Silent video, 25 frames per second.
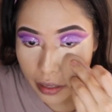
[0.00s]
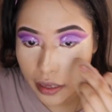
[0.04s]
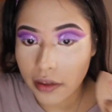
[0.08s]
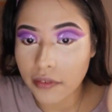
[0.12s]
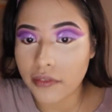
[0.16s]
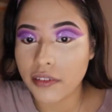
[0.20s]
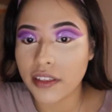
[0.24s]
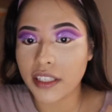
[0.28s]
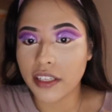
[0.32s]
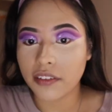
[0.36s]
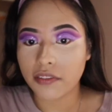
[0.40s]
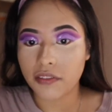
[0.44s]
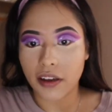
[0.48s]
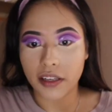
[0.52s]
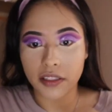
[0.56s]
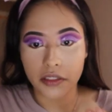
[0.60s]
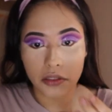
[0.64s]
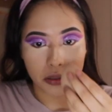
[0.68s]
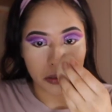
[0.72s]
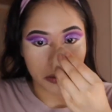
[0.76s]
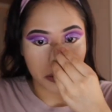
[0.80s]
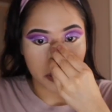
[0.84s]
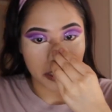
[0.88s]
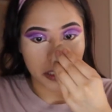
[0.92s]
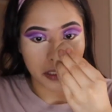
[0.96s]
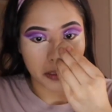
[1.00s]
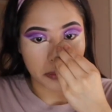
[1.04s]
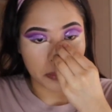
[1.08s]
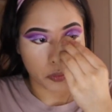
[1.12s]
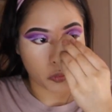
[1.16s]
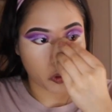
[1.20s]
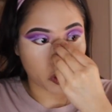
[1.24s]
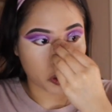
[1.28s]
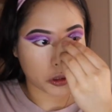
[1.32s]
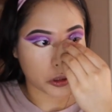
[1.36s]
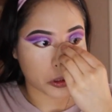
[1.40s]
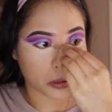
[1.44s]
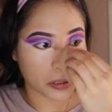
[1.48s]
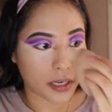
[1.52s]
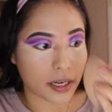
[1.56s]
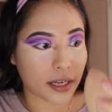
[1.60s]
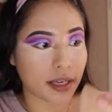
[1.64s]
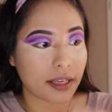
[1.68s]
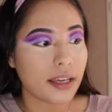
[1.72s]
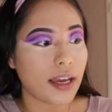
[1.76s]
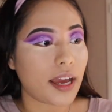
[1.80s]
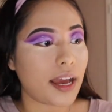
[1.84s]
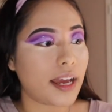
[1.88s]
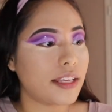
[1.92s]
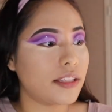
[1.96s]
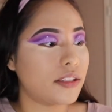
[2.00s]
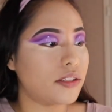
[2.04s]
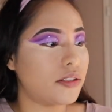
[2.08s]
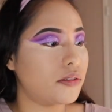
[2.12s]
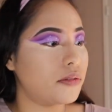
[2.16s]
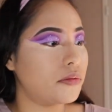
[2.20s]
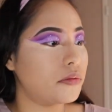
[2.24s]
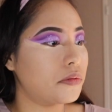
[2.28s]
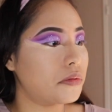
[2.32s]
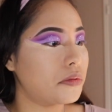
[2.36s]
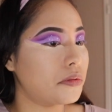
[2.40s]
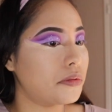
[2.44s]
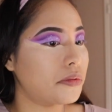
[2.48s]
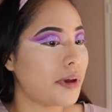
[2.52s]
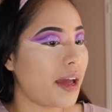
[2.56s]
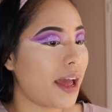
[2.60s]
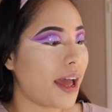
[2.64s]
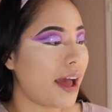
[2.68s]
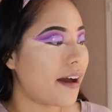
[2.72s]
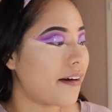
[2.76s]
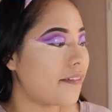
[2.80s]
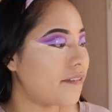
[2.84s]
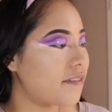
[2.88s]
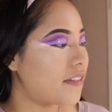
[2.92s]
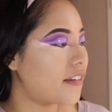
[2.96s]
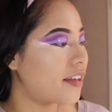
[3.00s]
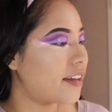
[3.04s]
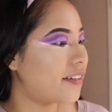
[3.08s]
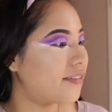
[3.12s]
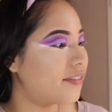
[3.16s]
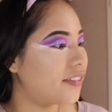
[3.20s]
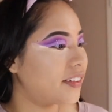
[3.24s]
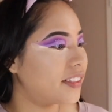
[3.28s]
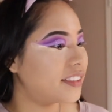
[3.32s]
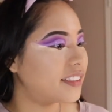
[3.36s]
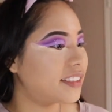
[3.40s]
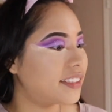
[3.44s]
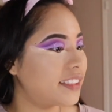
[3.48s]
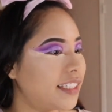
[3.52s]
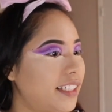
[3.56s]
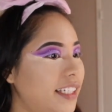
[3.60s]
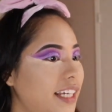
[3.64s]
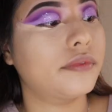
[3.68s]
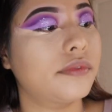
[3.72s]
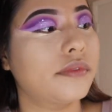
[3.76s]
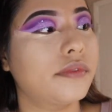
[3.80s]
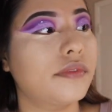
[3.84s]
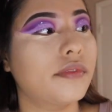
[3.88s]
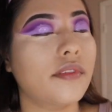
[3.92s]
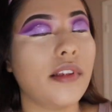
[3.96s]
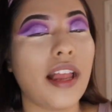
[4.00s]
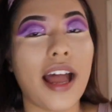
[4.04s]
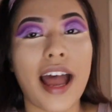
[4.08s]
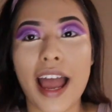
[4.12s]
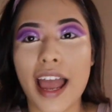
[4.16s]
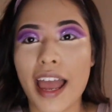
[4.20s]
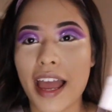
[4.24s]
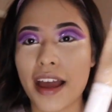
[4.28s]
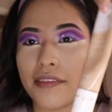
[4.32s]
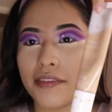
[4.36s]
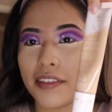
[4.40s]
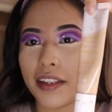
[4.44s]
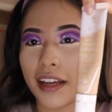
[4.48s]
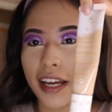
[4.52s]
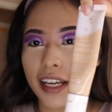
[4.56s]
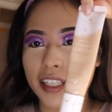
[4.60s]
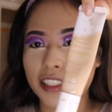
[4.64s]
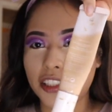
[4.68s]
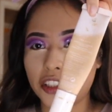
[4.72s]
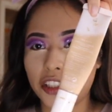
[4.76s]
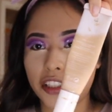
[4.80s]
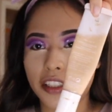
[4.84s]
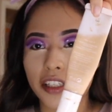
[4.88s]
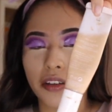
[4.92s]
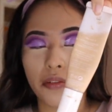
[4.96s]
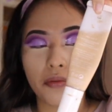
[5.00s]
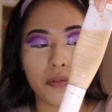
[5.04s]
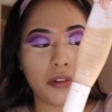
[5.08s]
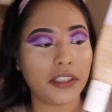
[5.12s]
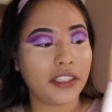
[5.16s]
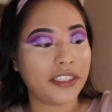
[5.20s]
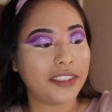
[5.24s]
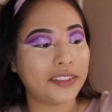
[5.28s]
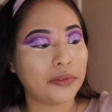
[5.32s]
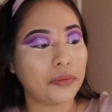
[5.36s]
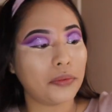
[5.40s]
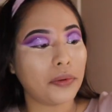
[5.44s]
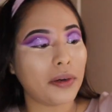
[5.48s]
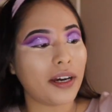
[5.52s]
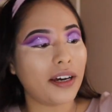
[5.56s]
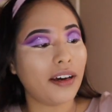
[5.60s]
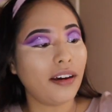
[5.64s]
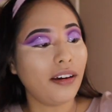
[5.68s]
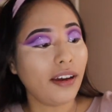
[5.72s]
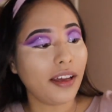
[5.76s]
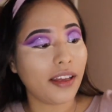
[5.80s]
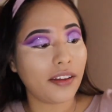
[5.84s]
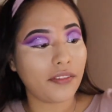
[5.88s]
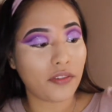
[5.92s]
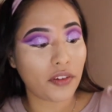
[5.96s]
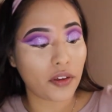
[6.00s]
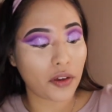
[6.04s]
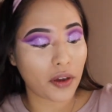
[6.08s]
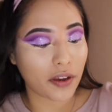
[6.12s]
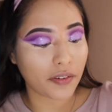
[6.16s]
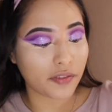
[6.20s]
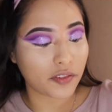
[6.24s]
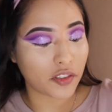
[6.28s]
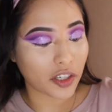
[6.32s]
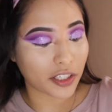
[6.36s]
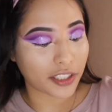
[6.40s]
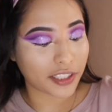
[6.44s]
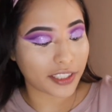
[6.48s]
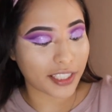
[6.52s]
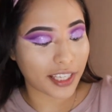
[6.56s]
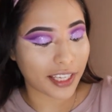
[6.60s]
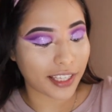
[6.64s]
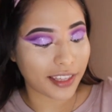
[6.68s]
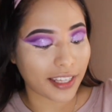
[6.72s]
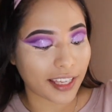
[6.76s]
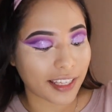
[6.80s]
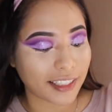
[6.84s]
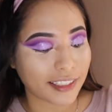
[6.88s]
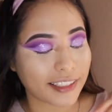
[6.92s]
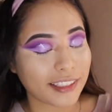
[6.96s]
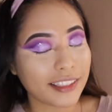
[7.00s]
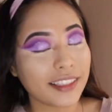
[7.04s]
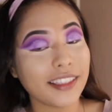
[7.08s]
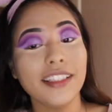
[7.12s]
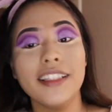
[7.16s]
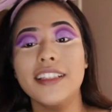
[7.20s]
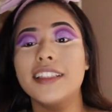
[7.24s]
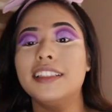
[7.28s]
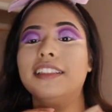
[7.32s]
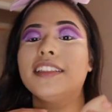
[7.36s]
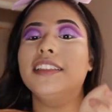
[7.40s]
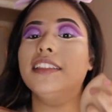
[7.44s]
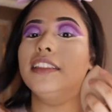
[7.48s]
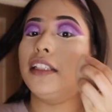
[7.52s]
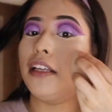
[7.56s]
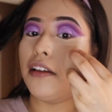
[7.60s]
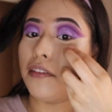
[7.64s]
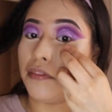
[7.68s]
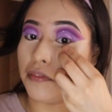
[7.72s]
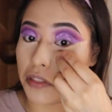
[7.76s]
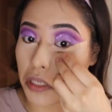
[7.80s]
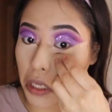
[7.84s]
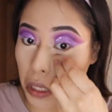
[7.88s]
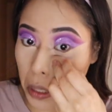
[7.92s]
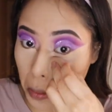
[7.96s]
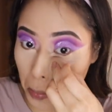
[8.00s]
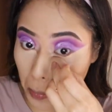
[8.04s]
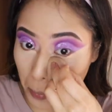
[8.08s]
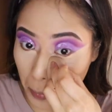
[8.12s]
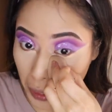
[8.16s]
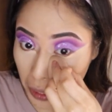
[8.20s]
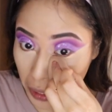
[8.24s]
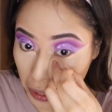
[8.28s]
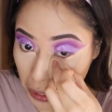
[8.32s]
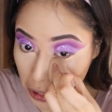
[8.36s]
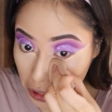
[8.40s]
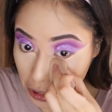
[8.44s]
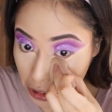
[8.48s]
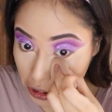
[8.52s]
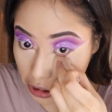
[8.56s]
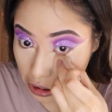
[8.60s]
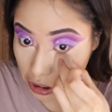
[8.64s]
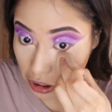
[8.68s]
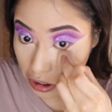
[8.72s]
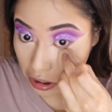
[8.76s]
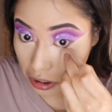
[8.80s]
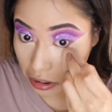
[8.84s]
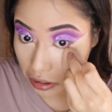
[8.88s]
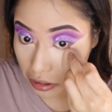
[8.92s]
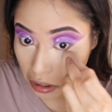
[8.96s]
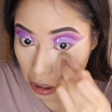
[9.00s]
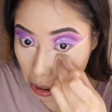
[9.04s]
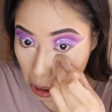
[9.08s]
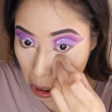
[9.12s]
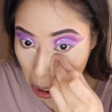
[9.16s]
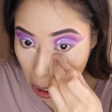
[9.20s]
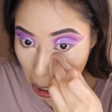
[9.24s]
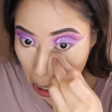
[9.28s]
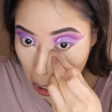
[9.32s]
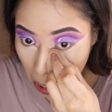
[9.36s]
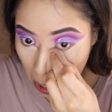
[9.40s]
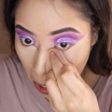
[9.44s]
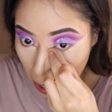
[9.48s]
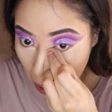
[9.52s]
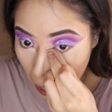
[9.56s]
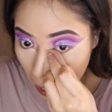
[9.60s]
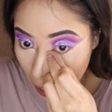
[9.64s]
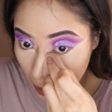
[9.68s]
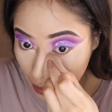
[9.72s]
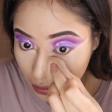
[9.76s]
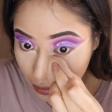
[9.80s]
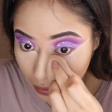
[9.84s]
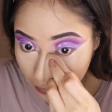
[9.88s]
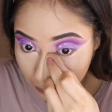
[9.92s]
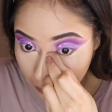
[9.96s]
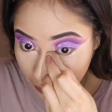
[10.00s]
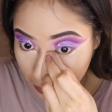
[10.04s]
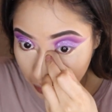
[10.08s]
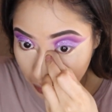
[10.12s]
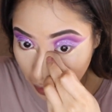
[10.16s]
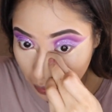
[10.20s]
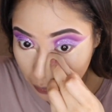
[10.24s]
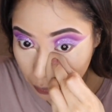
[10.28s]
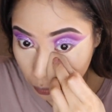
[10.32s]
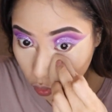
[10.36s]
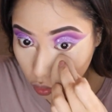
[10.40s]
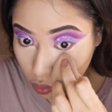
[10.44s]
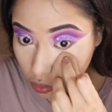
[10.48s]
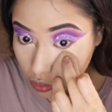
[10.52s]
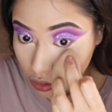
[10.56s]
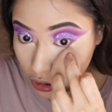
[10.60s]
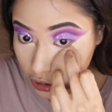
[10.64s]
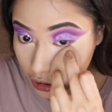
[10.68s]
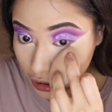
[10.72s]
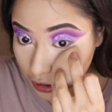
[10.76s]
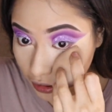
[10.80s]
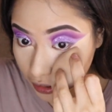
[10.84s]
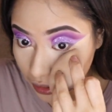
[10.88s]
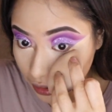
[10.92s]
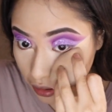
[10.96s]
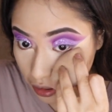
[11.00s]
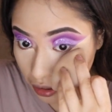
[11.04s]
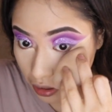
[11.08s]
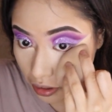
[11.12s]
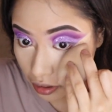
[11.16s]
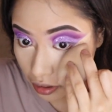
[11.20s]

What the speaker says: Even if I do turn more dry, I do have the Fenty. I have the hydrating one as well. If you have dry skin, that stuff's amazing. I love it, and I'm more oily.